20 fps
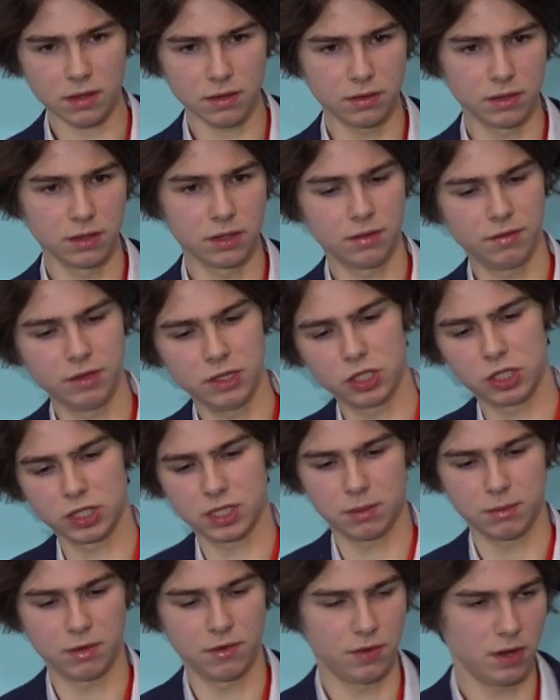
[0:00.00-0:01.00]

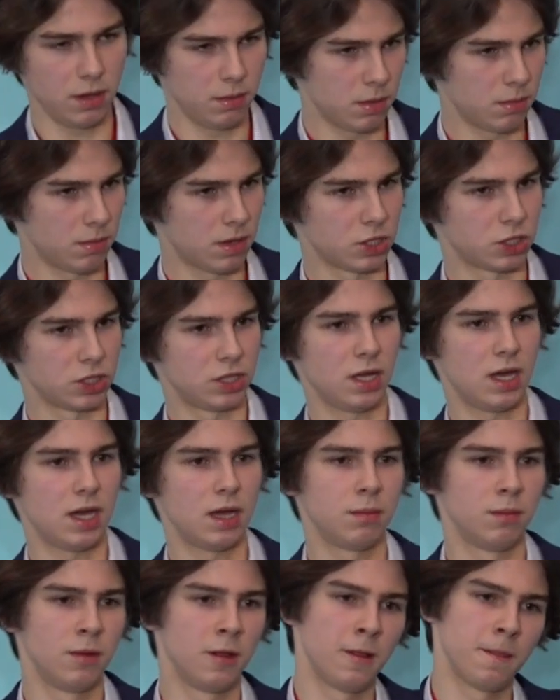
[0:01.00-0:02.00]
compliance with
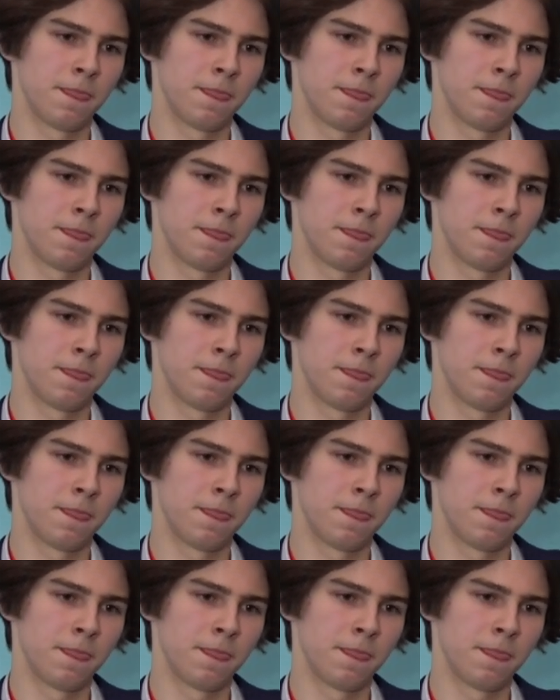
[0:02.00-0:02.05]
different